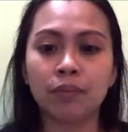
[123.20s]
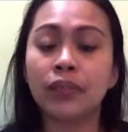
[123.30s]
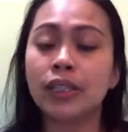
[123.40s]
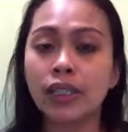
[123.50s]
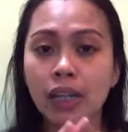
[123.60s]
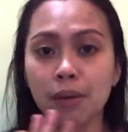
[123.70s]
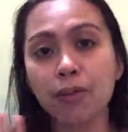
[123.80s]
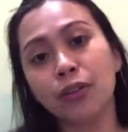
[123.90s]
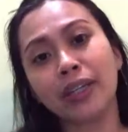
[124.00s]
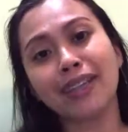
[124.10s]

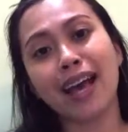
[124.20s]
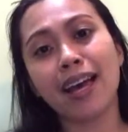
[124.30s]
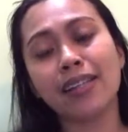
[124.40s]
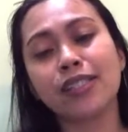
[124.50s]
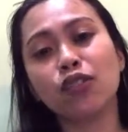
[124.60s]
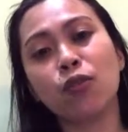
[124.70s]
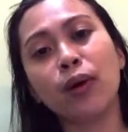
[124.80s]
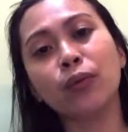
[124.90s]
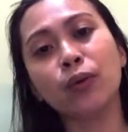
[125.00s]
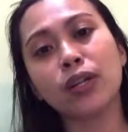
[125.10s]
disclaimer ulit guys, so
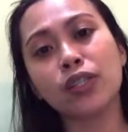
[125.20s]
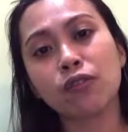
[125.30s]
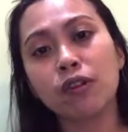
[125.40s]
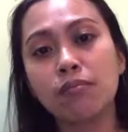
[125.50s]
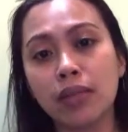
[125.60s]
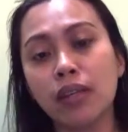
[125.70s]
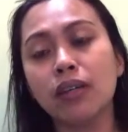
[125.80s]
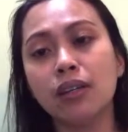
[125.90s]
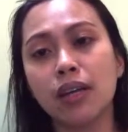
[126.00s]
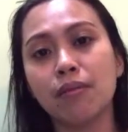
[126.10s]
what works for
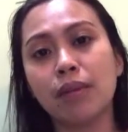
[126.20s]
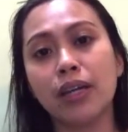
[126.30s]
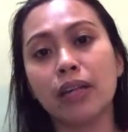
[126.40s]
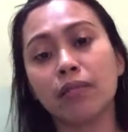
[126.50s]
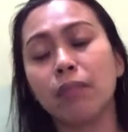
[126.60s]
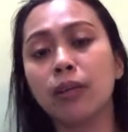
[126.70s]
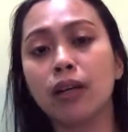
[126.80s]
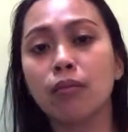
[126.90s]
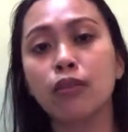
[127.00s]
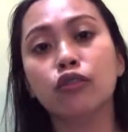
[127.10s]
me may not be
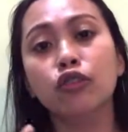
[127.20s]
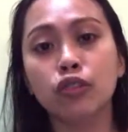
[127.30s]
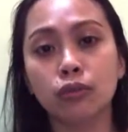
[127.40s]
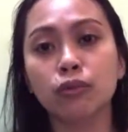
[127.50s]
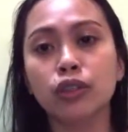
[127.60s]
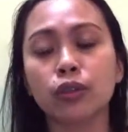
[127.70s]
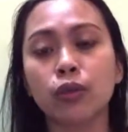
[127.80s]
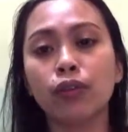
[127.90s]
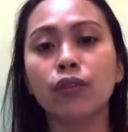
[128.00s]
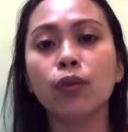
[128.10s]
applicable to you. So
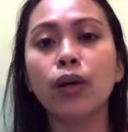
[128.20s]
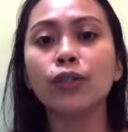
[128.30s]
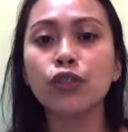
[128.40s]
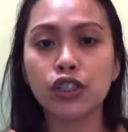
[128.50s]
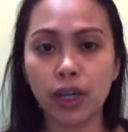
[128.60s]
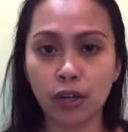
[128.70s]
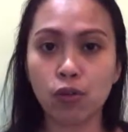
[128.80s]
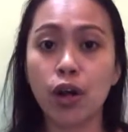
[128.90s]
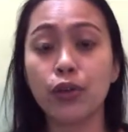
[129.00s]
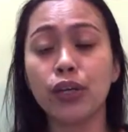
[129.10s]
if you want to share
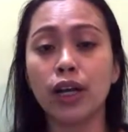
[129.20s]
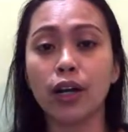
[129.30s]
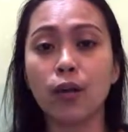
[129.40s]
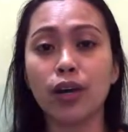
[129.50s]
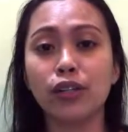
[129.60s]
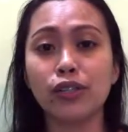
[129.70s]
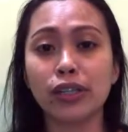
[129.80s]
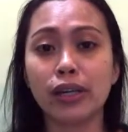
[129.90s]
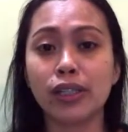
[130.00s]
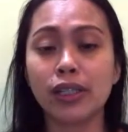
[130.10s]
kung anong ginagawa nyo
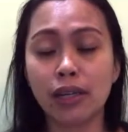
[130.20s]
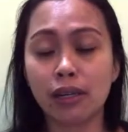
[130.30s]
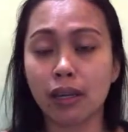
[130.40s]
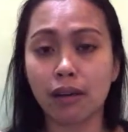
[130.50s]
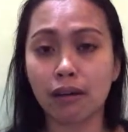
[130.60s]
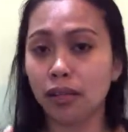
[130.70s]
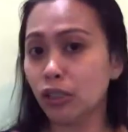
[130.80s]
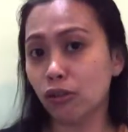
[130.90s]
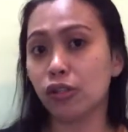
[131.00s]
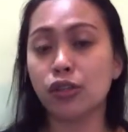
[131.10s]
sa skincare
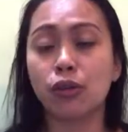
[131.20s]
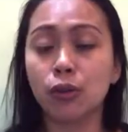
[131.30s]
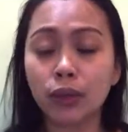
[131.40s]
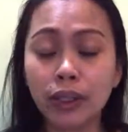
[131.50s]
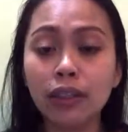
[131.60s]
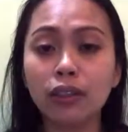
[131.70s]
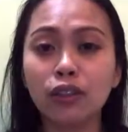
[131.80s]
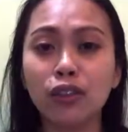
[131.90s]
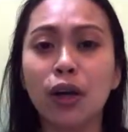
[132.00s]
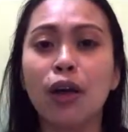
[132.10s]
nyo, yung routine
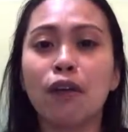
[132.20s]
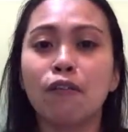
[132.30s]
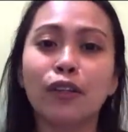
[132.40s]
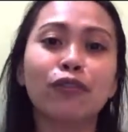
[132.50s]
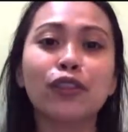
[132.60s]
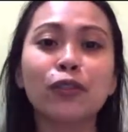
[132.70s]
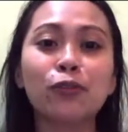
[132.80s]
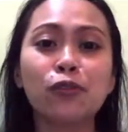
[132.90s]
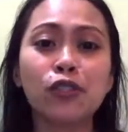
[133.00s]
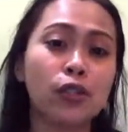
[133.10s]
nyo, feel free to
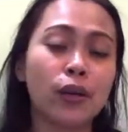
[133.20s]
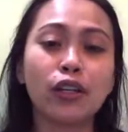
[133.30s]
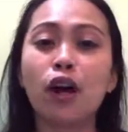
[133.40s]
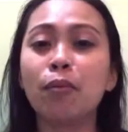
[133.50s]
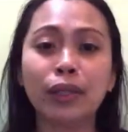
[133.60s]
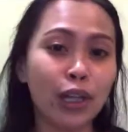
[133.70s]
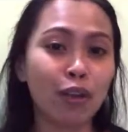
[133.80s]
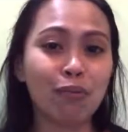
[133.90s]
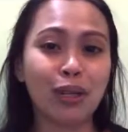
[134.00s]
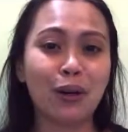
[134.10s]
do so and comment
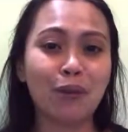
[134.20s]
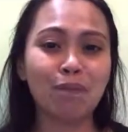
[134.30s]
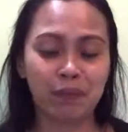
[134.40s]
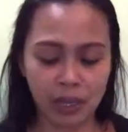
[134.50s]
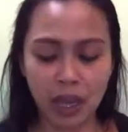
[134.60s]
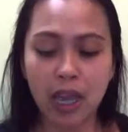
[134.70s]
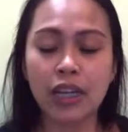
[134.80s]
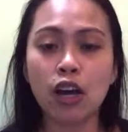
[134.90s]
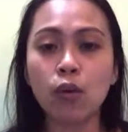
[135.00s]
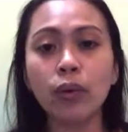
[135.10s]
down below.
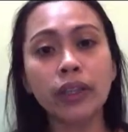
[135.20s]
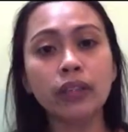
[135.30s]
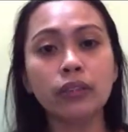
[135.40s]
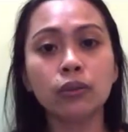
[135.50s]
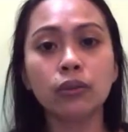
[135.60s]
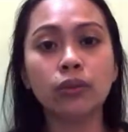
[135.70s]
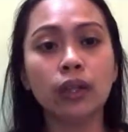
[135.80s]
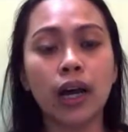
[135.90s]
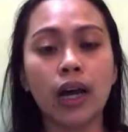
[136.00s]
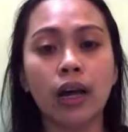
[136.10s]
Now what I do